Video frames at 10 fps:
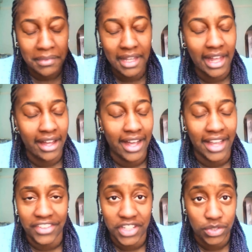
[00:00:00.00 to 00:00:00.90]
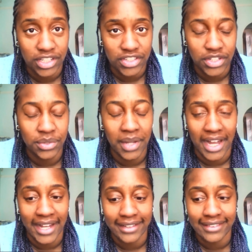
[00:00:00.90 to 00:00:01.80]
uh, as I usually do,
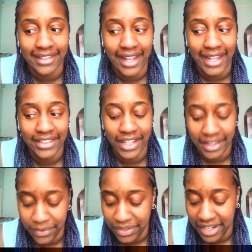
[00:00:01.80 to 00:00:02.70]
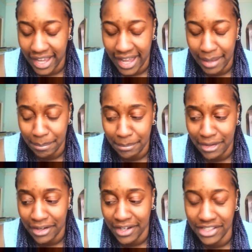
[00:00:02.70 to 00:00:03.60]
and had a look at
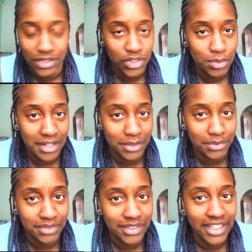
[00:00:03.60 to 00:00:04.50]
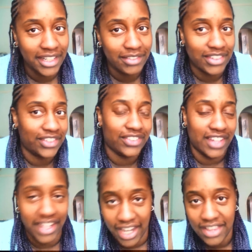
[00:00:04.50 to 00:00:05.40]
my YouTube channel, because
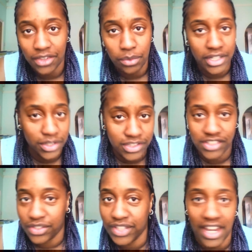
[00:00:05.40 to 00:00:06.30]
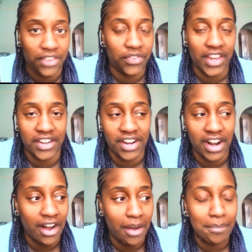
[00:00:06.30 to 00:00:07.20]
again, that's what I usually do in case there
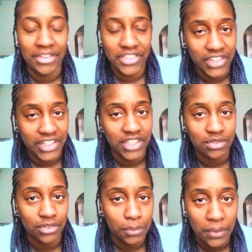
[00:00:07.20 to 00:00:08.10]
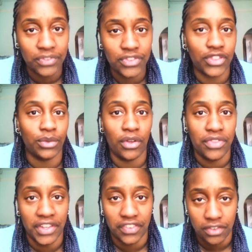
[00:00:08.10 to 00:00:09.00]
are messages I need to respond to or
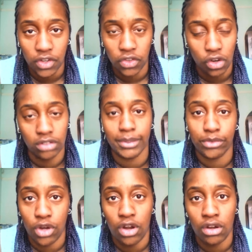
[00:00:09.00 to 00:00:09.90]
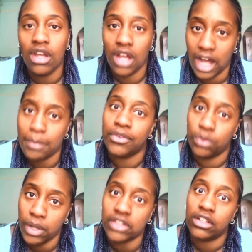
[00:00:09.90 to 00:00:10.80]
things that have gone horribly wrong, happens
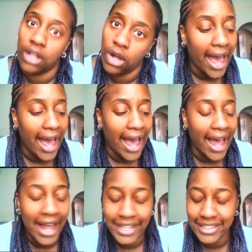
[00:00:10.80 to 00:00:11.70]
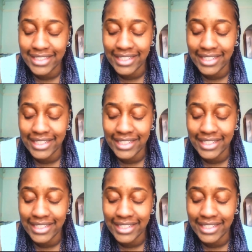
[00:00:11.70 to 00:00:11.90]
quite a lot. And